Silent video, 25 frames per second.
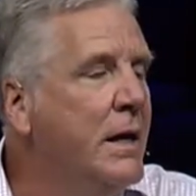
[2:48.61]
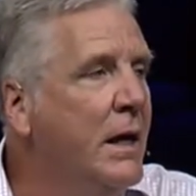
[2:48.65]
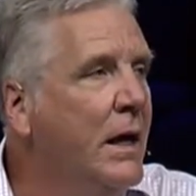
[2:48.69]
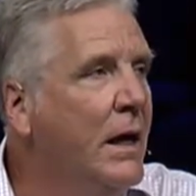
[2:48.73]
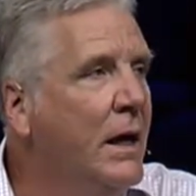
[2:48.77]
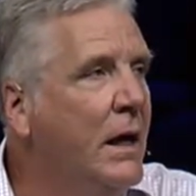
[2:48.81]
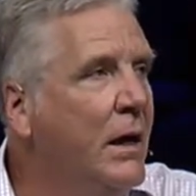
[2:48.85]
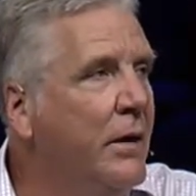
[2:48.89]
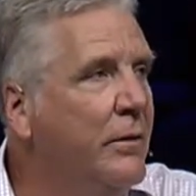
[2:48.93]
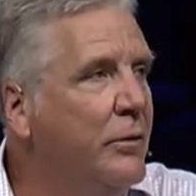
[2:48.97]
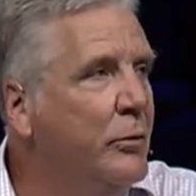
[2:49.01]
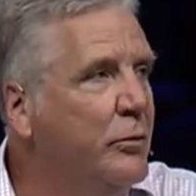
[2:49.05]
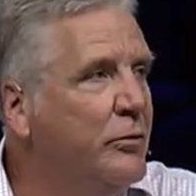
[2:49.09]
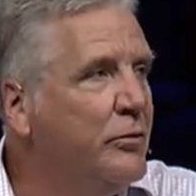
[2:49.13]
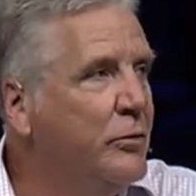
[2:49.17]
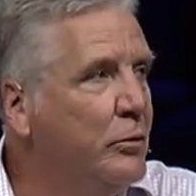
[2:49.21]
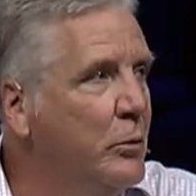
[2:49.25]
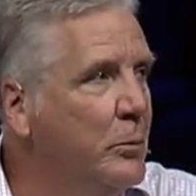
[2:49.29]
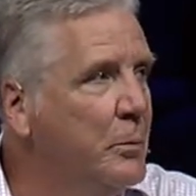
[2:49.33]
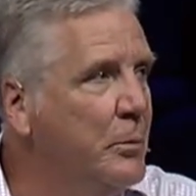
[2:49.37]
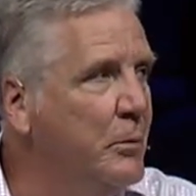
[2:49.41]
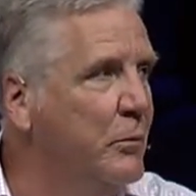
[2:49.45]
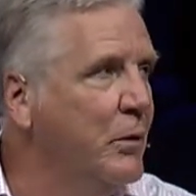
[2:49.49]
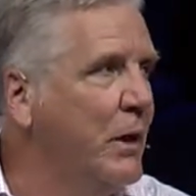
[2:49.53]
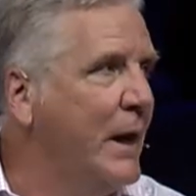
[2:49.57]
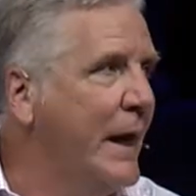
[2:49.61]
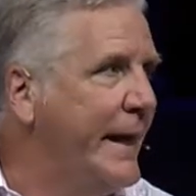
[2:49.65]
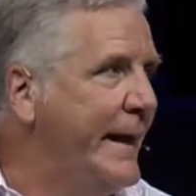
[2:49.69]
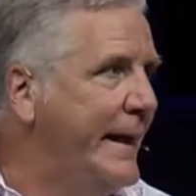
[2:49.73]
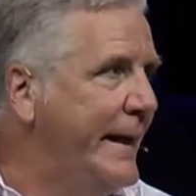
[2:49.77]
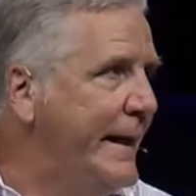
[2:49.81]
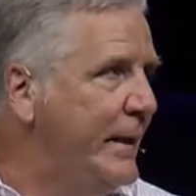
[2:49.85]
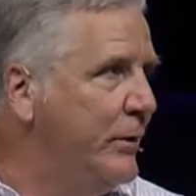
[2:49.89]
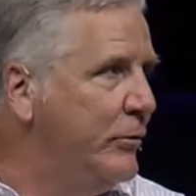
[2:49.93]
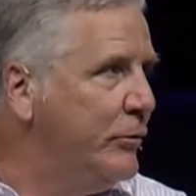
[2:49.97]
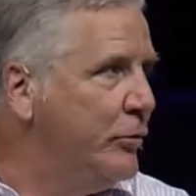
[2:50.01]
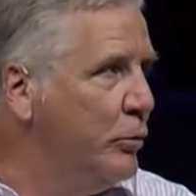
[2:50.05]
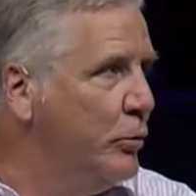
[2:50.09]
There was a group of
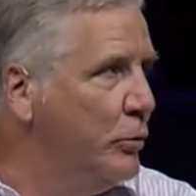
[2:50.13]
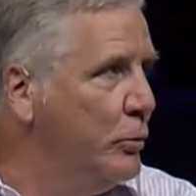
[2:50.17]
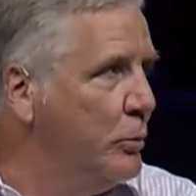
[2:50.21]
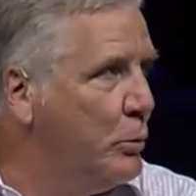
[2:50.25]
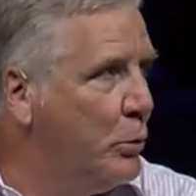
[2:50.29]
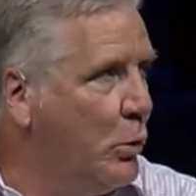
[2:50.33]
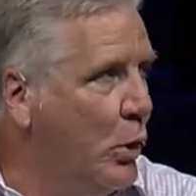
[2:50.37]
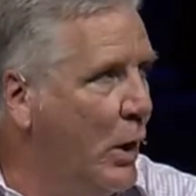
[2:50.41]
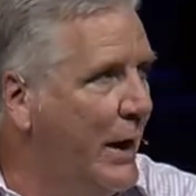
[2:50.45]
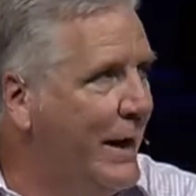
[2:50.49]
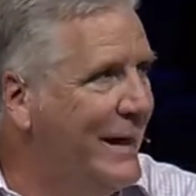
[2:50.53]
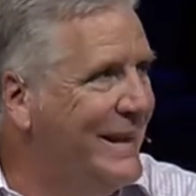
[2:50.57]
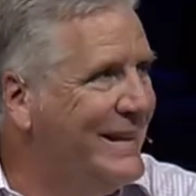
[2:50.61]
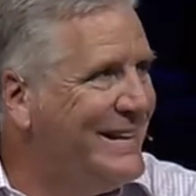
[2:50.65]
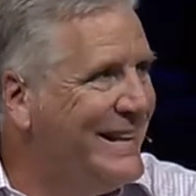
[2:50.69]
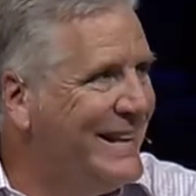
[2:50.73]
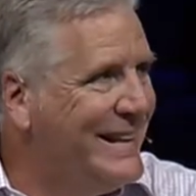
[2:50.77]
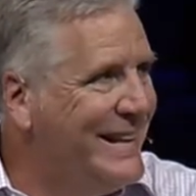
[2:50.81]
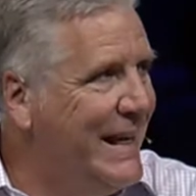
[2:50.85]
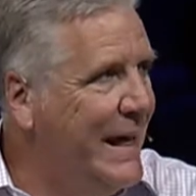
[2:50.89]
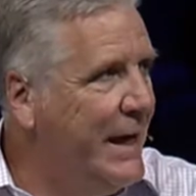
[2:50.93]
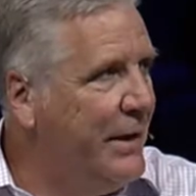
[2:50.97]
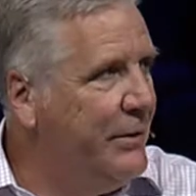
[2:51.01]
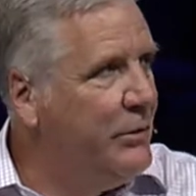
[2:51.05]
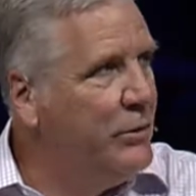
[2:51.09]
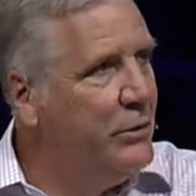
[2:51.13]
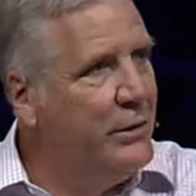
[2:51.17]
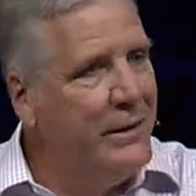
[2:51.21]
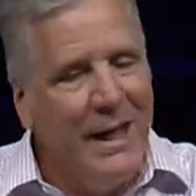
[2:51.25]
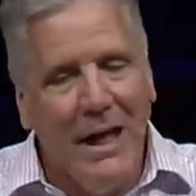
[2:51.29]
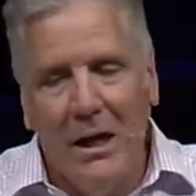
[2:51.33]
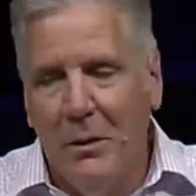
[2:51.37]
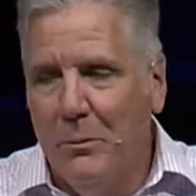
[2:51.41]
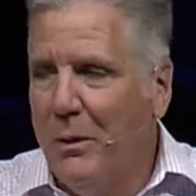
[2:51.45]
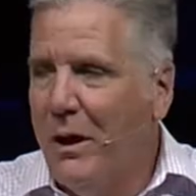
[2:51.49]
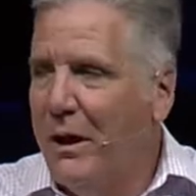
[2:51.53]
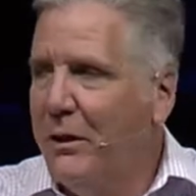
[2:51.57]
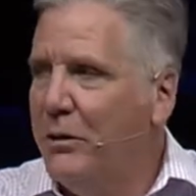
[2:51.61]
ladies who prayed together
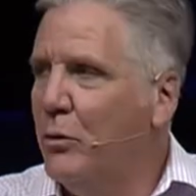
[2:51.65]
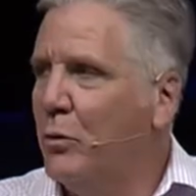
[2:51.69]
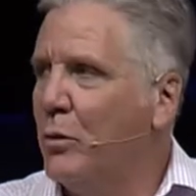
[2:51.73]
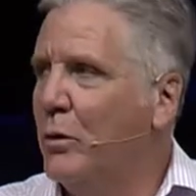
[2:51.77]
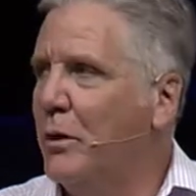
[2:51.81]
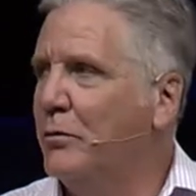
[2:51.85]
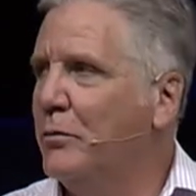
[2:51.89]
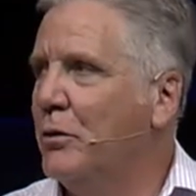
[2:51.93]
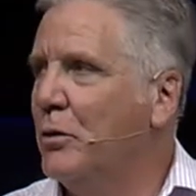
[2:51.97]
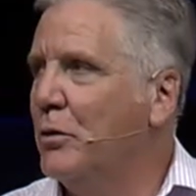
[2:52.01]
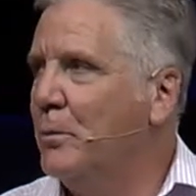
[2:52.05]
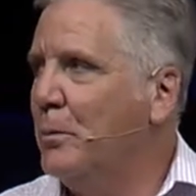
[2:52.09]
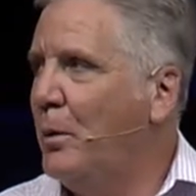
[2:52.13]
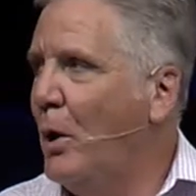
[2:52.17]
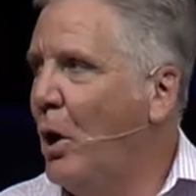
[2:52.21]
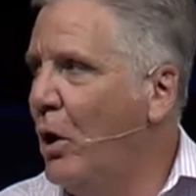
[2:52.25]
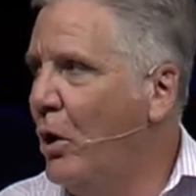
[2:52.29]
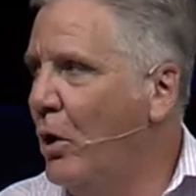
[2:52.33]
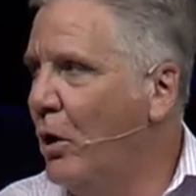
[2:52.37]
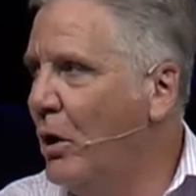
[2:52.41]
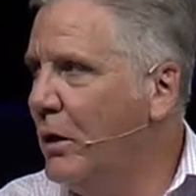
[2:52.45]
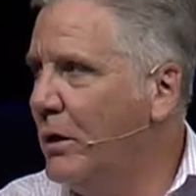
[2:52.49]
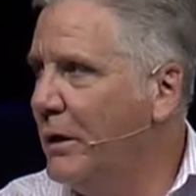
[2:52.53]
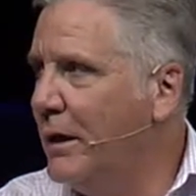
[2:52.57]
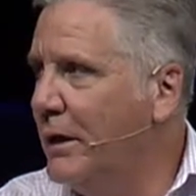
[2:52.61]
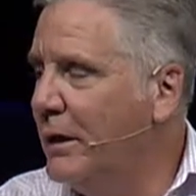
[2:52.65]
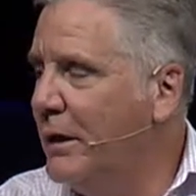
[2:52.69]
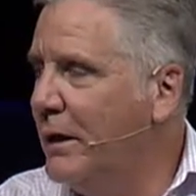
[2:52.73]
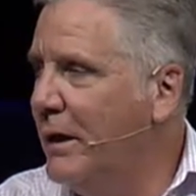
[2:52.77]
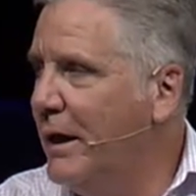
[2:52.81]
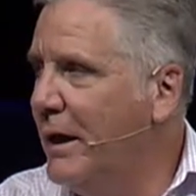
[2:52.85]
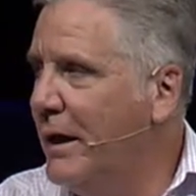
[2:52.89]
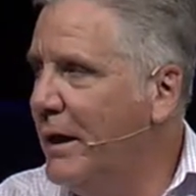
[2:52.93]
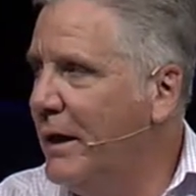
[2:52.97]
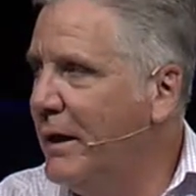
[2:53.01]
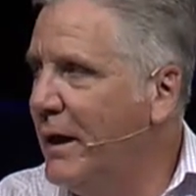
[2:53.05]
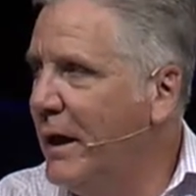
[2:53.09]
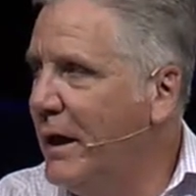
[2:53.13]
down by the river. Paul
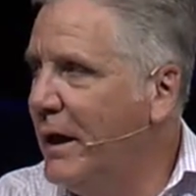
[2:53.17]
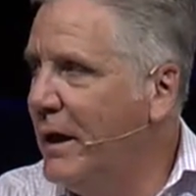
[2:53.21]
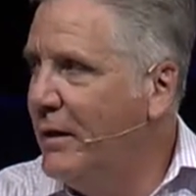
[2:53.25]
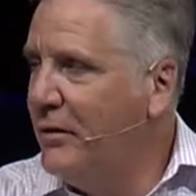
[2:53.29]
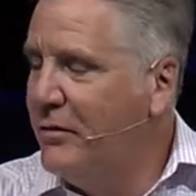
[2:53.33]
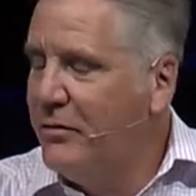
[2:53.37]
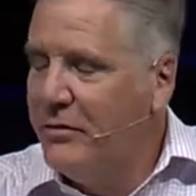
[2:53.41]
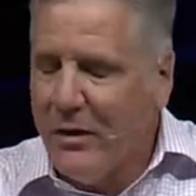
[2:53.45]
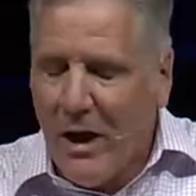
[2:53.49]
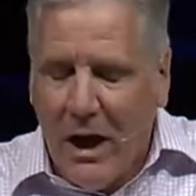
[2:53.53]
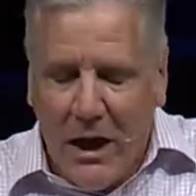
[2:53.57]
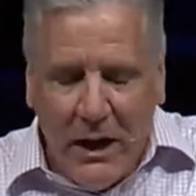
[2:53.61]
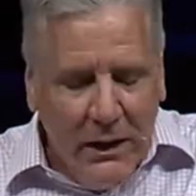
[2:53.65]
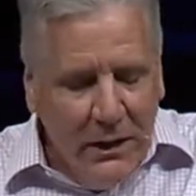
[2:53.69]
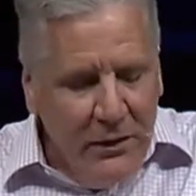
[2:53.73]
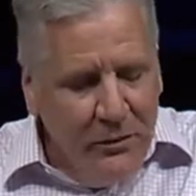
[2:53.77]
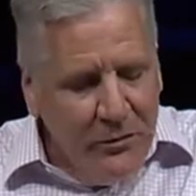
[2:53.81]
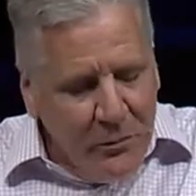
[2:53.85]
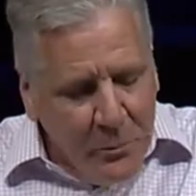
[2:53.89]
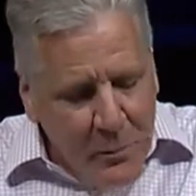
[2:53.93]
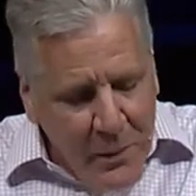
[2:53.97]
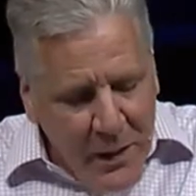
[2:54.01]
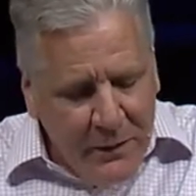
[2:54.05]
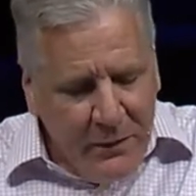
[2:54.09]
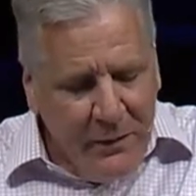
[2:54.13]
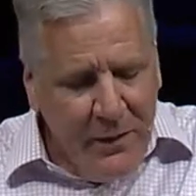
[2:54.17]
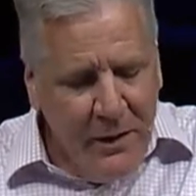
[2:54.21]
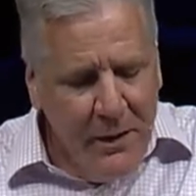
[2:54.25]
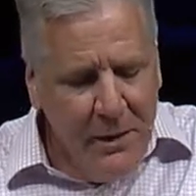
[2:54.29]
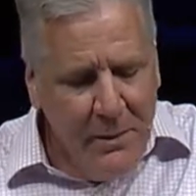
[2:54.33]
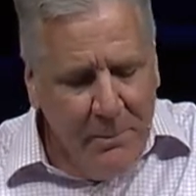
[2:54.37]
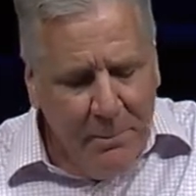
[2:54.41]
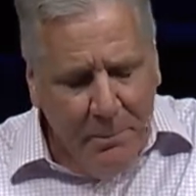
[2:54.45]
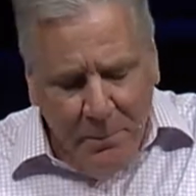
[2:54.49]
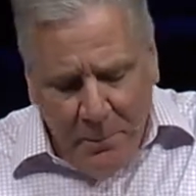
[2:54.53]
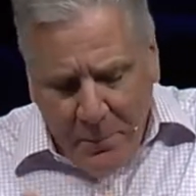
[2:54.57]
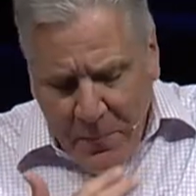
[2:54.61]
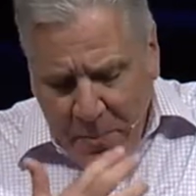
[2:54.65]
and Silas met
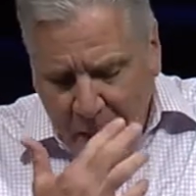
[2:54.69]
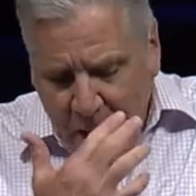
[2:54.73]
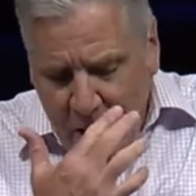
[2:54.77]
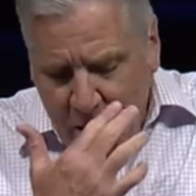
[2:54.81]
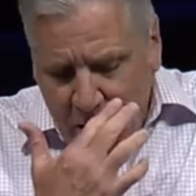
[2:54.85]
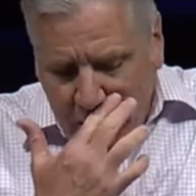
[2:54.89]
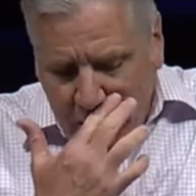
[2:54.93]
them.